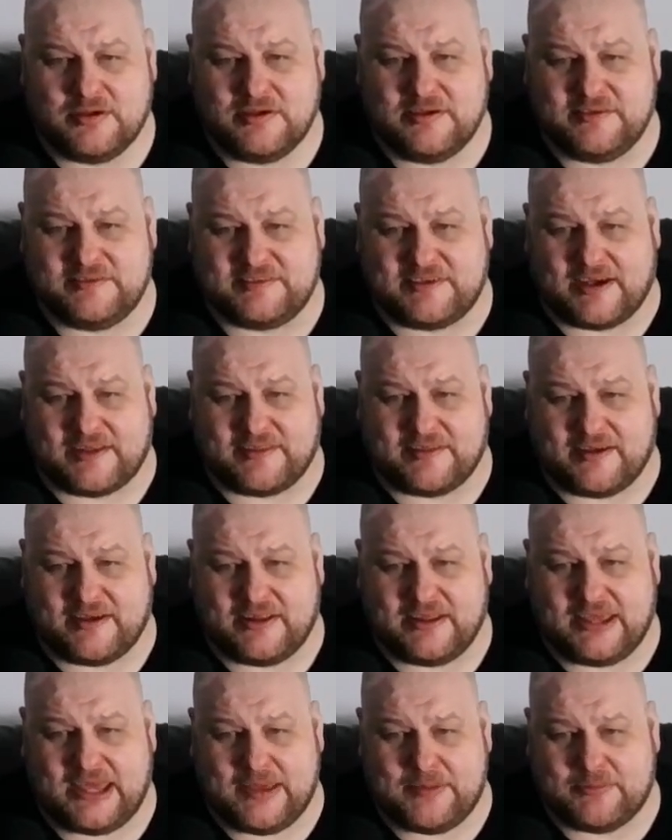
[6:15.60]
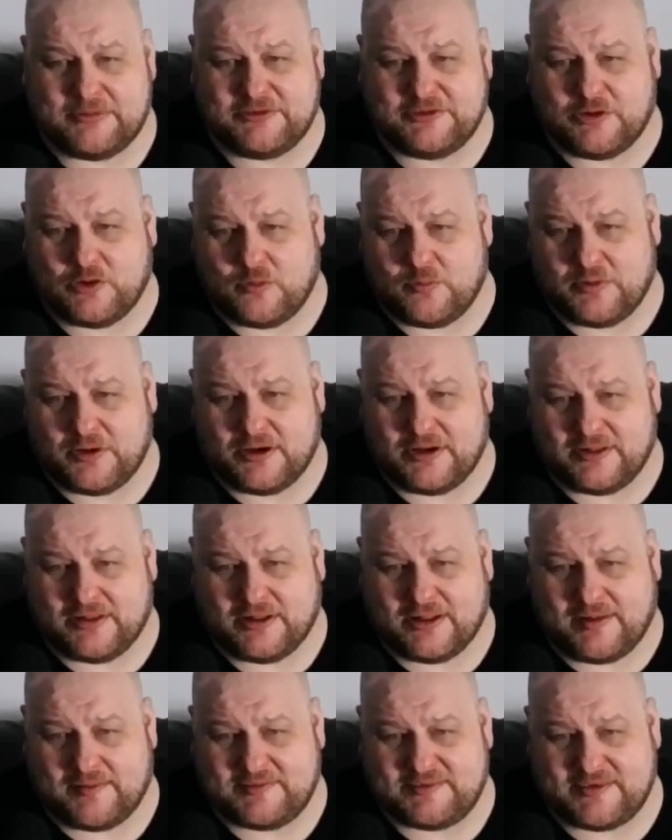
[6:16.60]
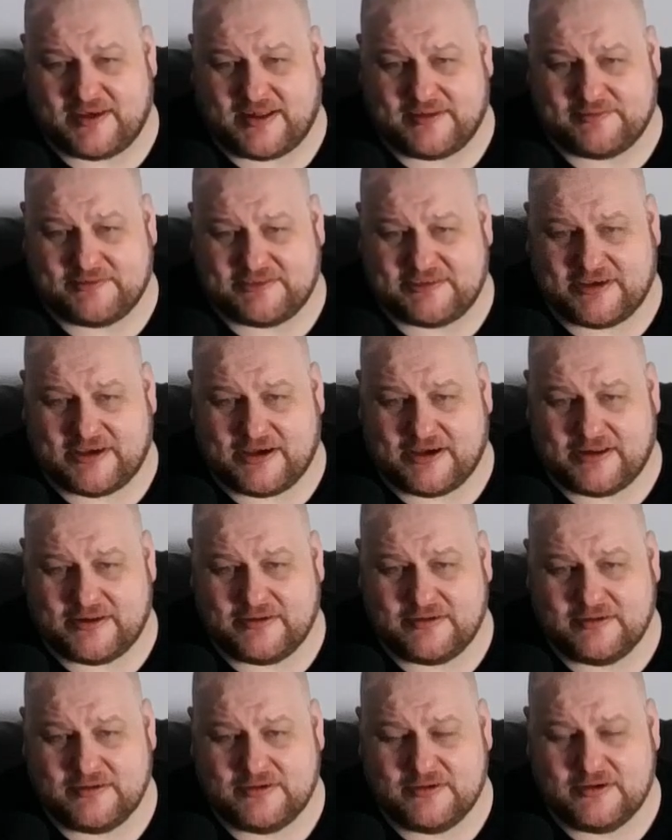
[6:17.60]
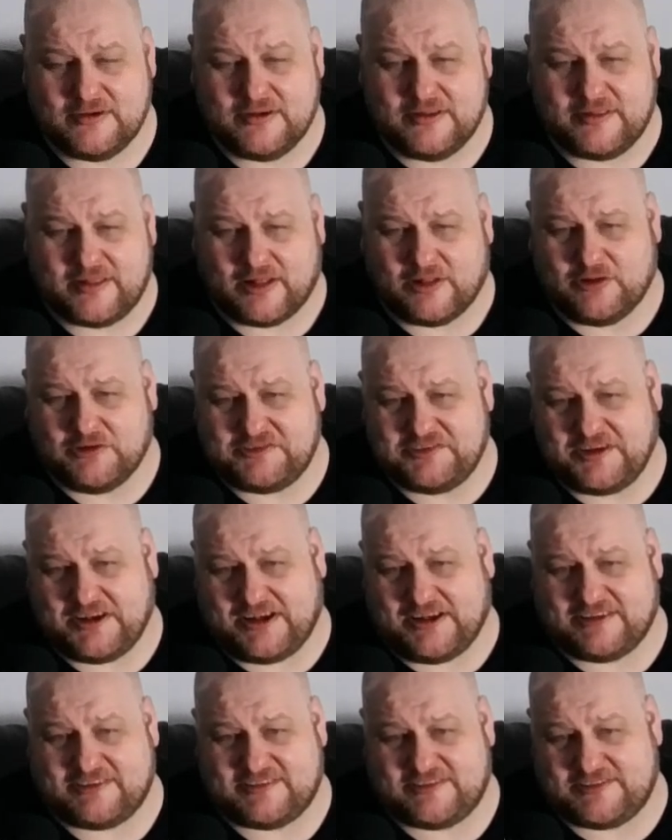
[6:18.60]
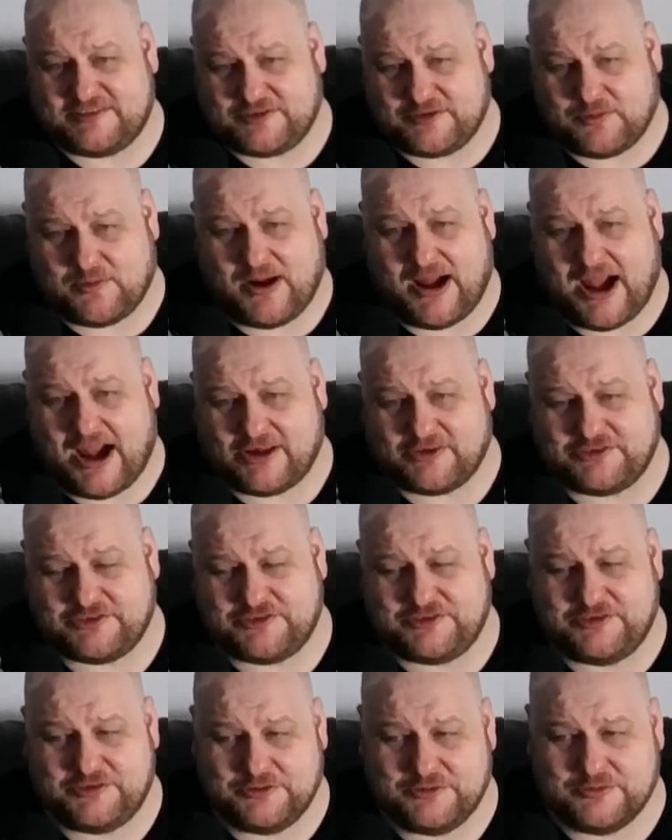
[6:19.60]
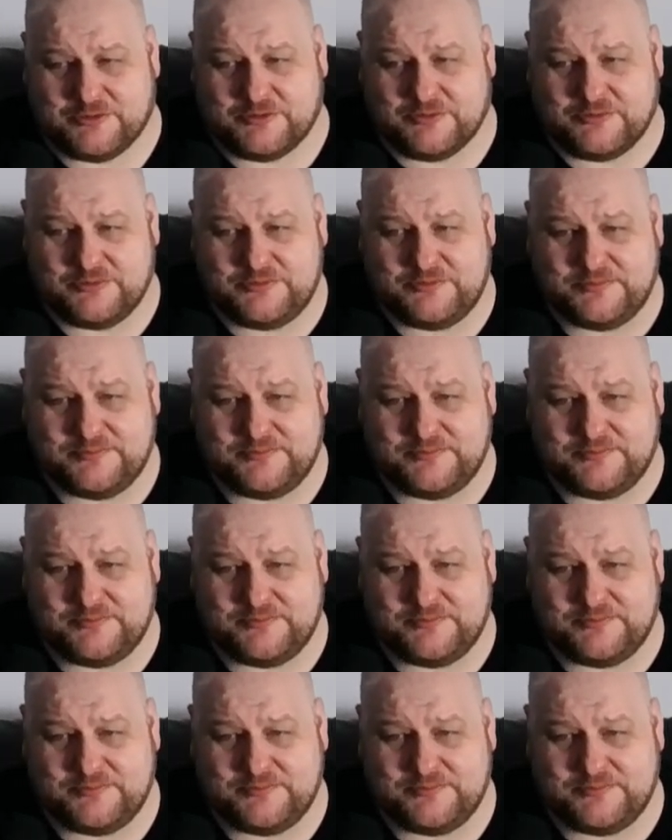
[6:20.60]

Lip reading: He's got that hematoma on the left side of his head. That looks like it's scratched, too.